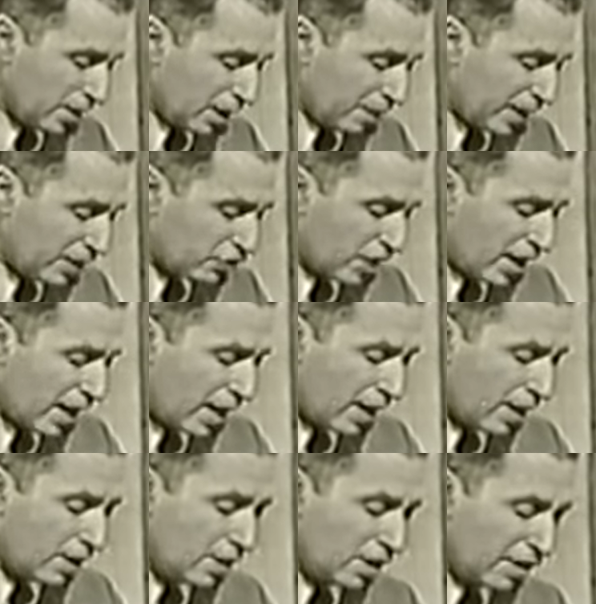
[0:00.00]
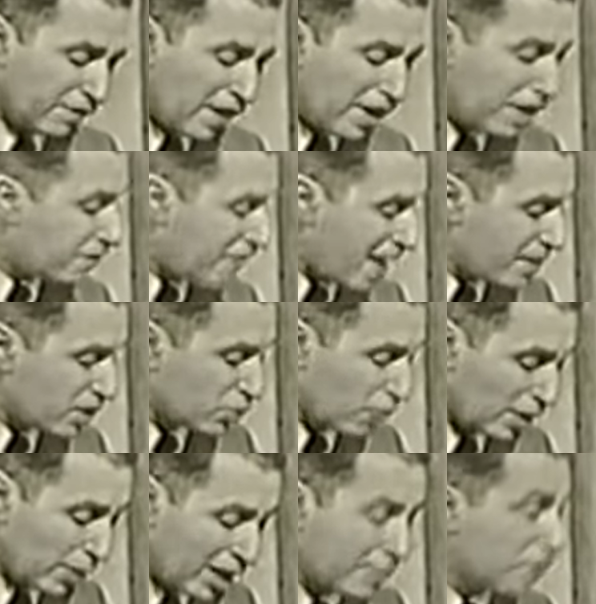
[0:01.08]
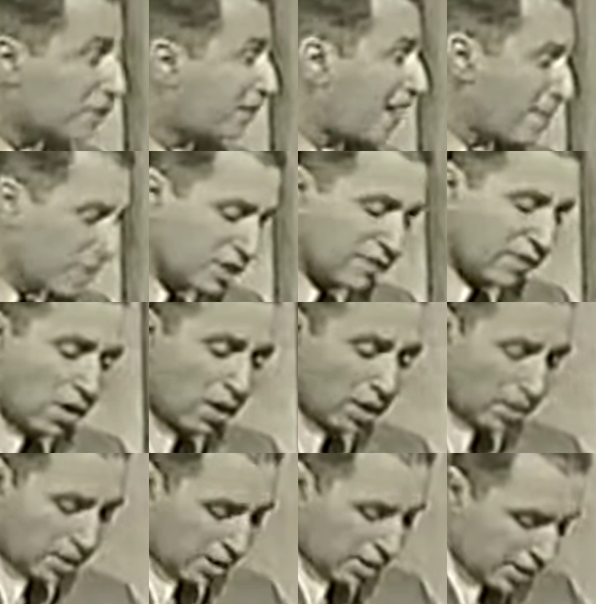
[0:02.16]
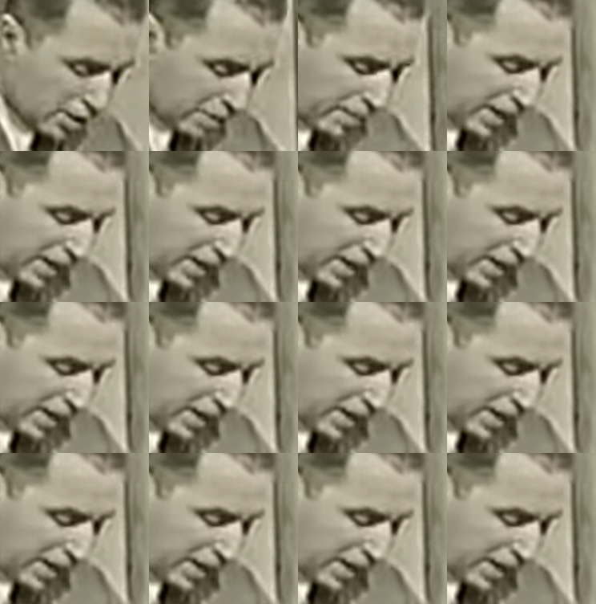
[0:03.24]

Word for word: A picture here, a very famous one, one of the most famous of all, the